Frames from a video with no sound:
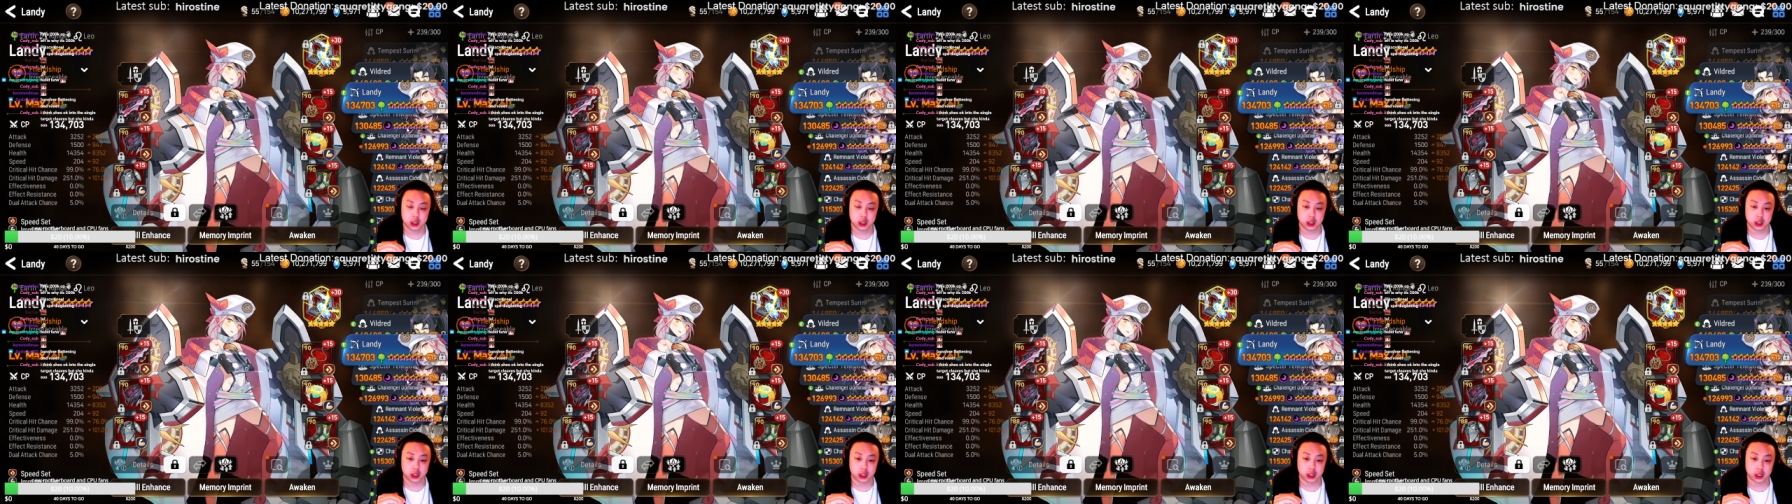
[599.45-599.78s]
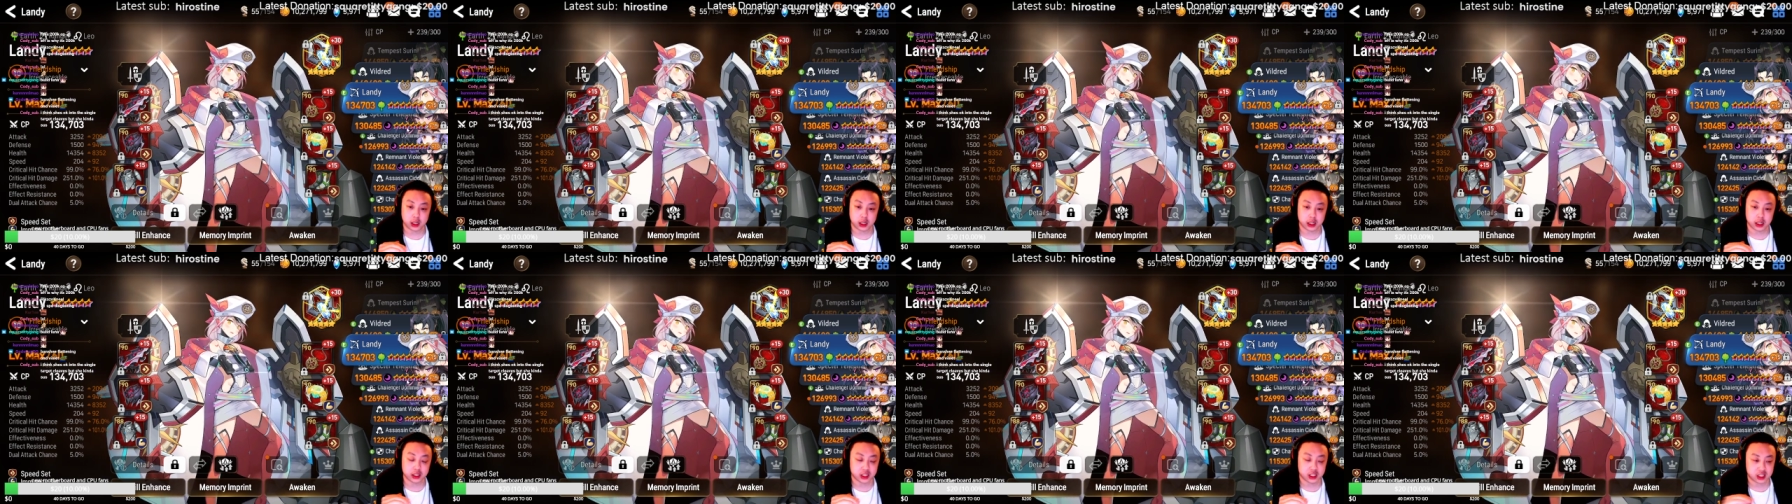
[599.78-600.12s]

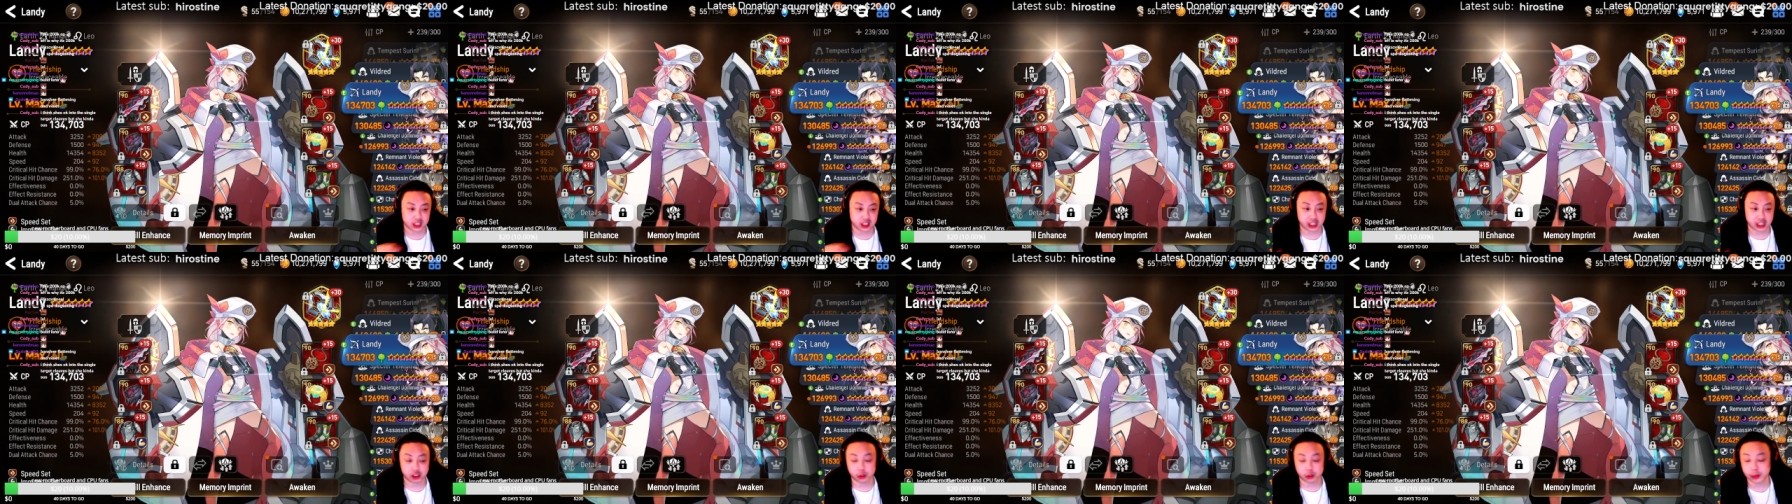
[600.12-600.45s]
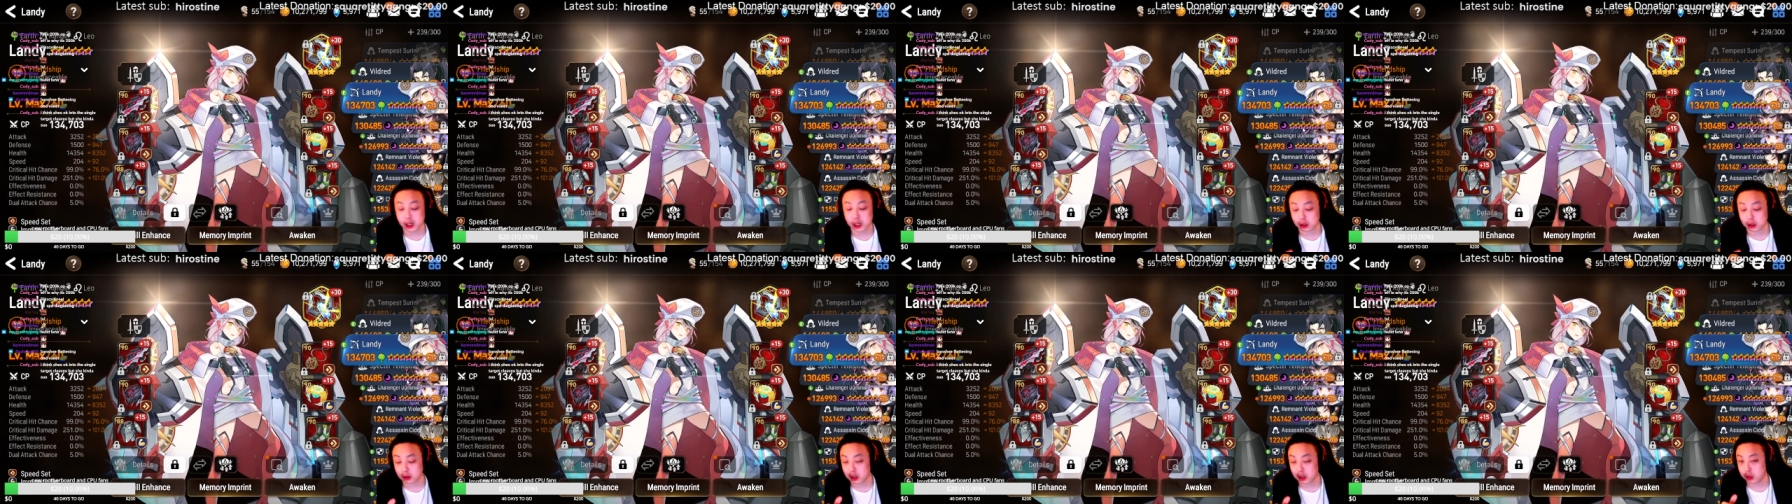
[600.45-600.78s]
and then cycle
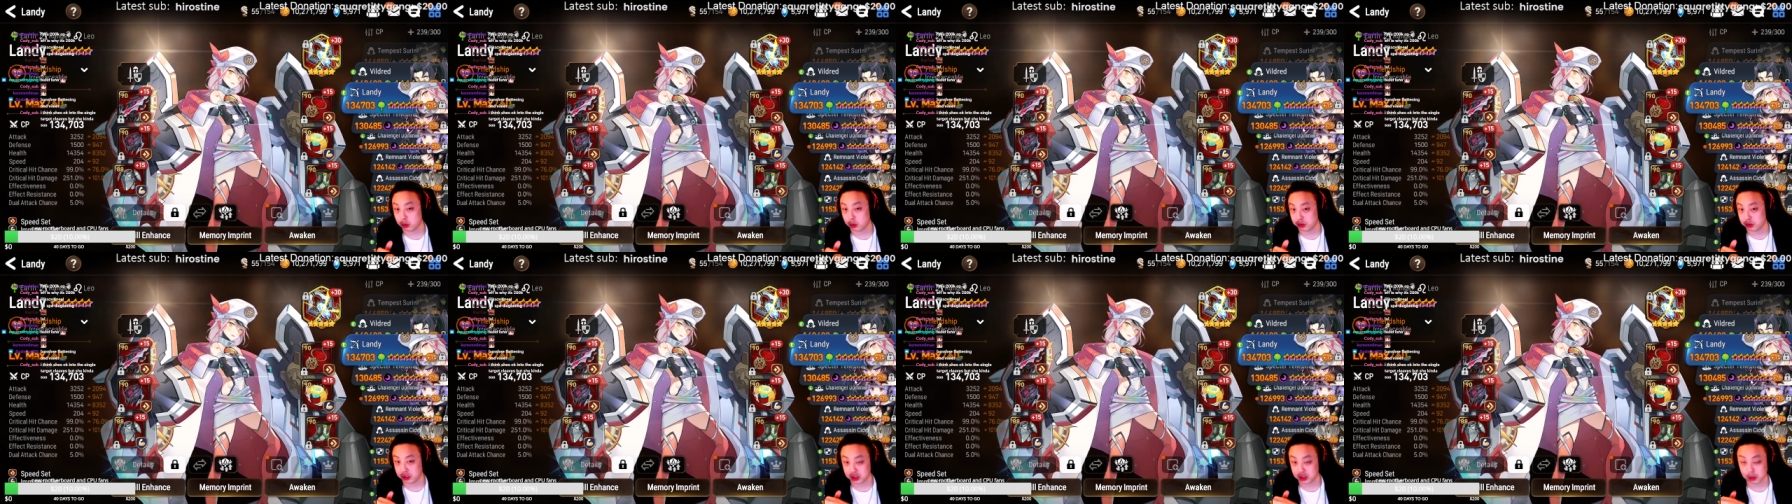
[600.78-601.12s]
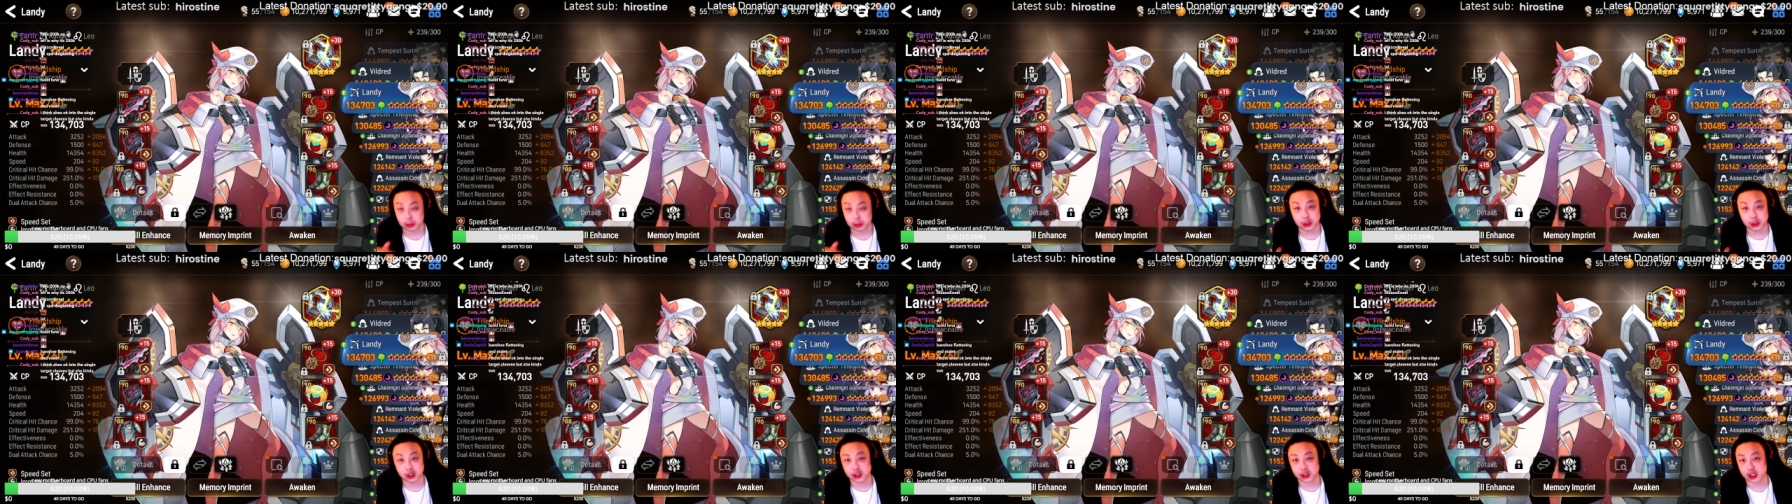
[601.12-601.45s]
back around with like
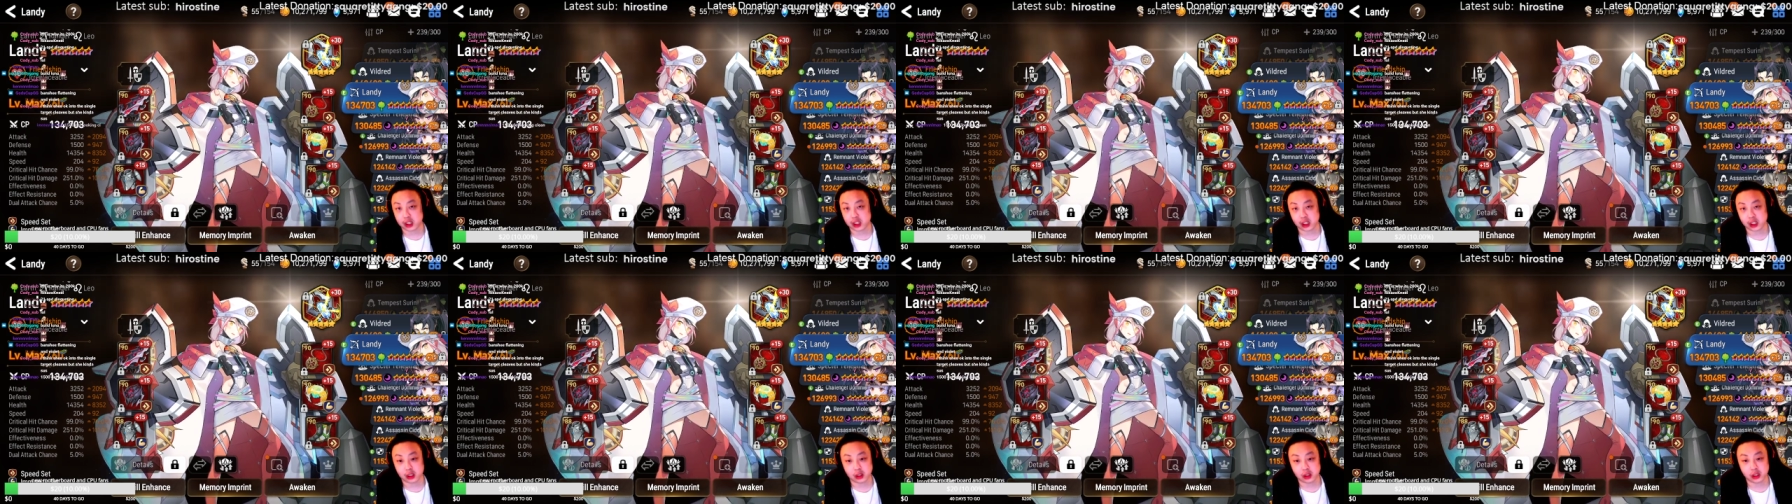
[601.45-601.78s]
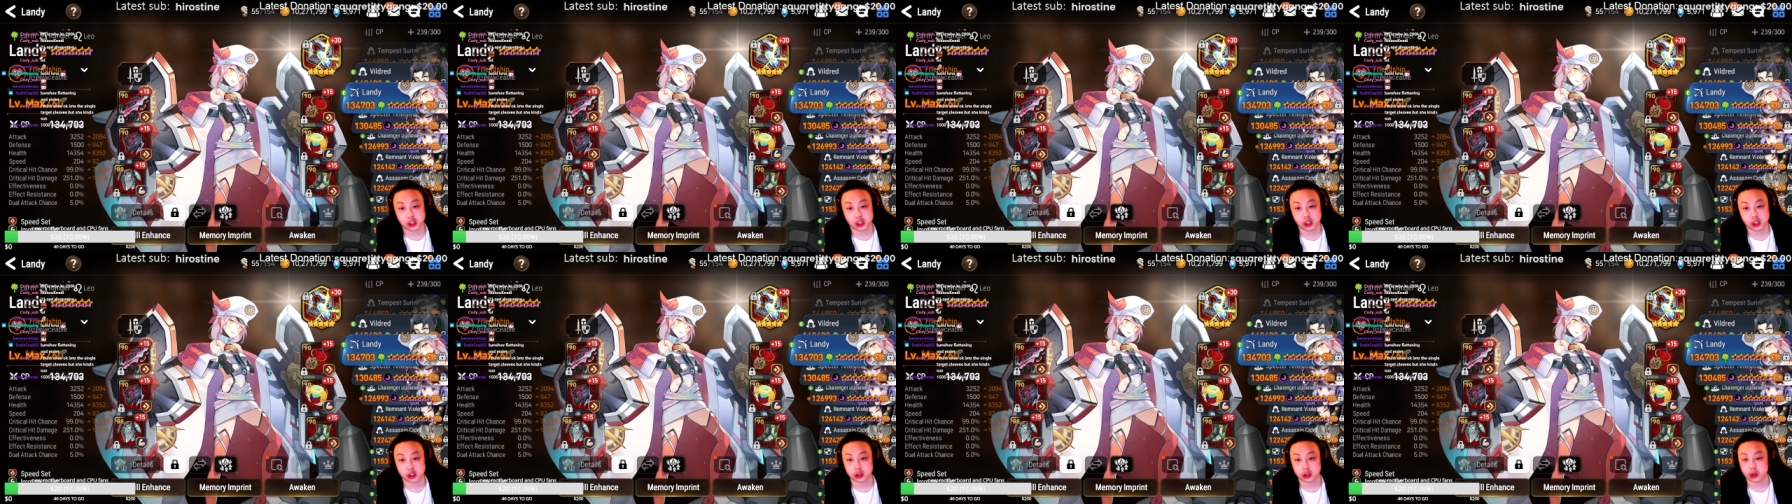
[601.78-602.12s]
Amelia
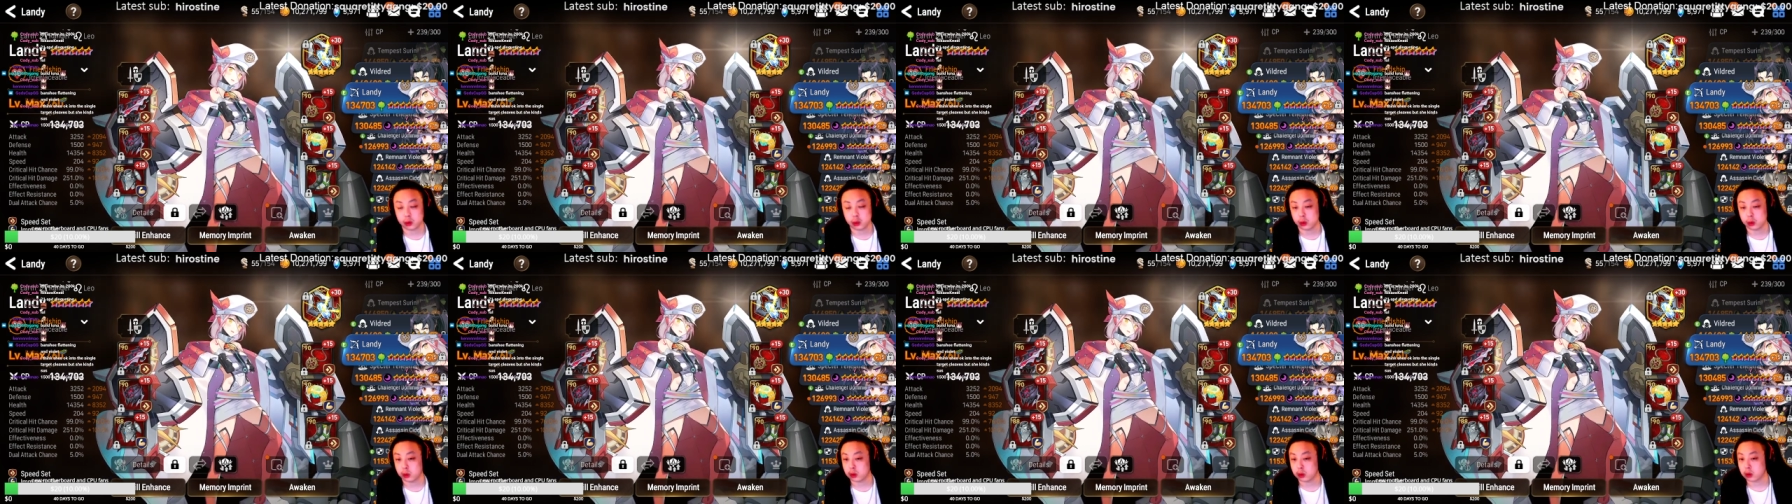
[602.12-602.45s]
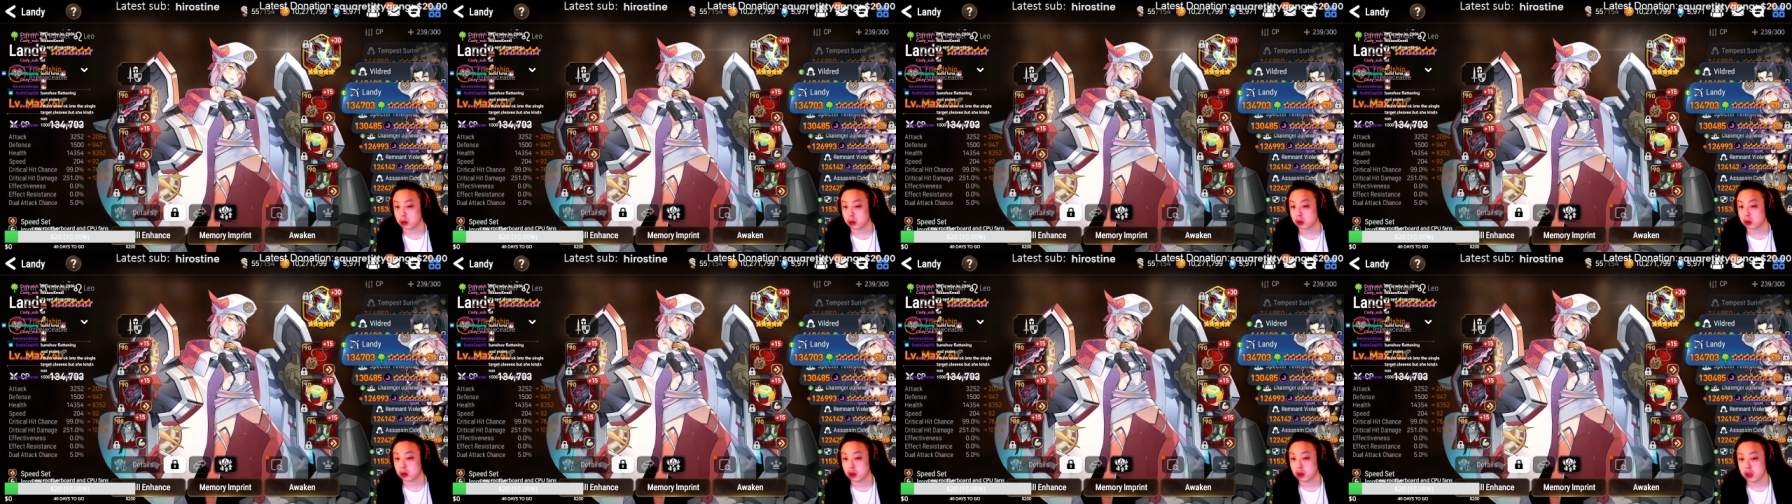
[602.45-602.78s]
healing, or